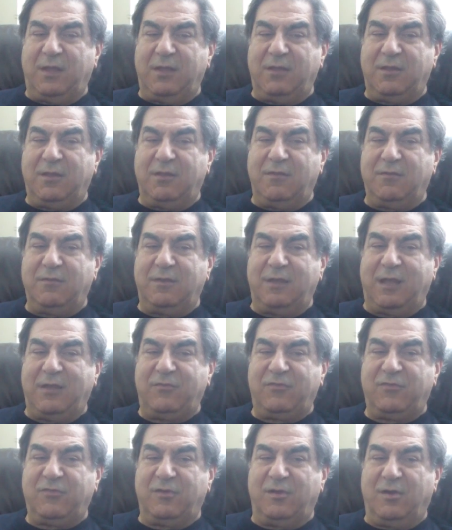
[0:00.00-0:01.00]

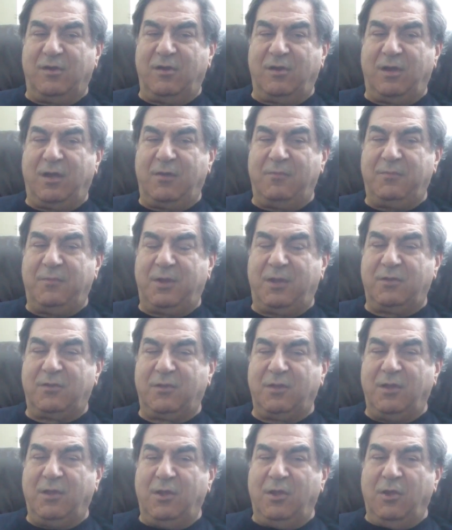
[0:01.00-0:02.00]
natural. I'm not
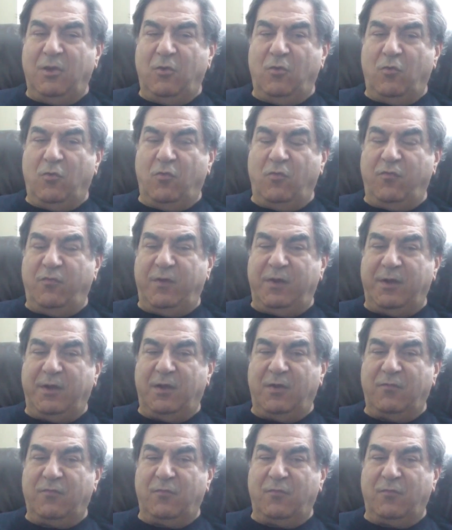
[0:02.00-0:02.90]
aware of all